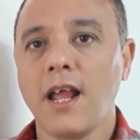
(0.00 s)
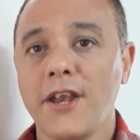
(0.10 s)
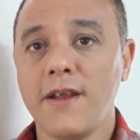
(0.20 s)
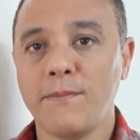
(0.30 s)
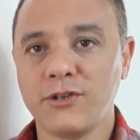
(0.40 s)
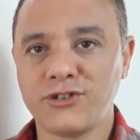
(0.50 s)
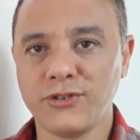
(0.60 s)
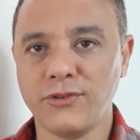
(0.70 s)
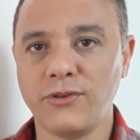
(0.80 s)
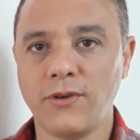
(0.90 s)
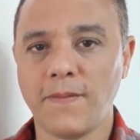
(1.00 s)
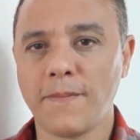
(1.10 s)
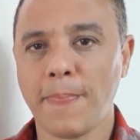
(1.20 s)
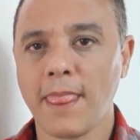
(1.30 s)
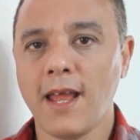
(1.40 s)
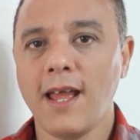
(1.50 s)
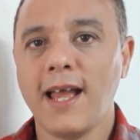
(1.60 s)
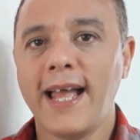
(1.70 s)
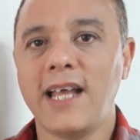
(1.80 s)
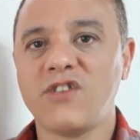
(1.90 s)
Number 2,
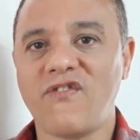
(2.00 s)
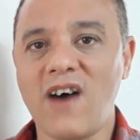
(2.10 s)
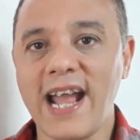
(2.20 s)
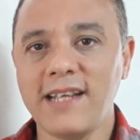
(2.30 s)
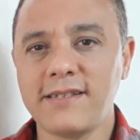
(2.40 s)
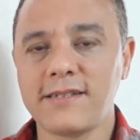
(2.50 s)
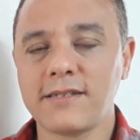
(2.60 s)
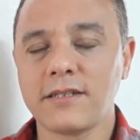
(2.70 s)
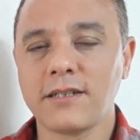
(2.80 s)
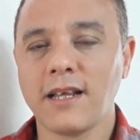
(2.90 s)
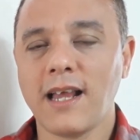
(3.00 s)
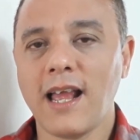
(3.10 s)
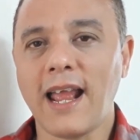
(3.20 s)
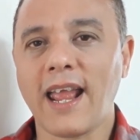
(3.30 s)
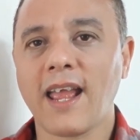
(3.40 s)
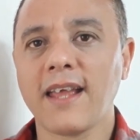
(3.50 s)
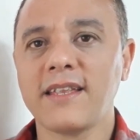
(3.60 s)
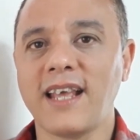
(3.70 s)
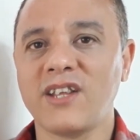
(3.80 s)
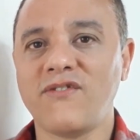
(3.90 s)
advice and
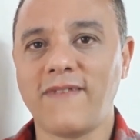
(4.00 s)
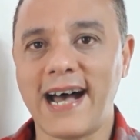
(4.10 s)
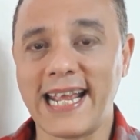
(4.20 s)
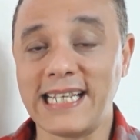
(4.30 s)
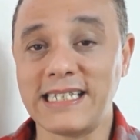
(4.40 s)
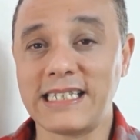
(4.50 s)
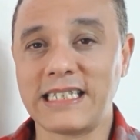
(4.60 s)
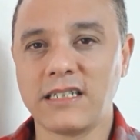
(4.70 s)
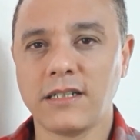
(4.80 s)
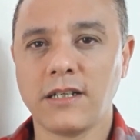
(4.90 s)
advise.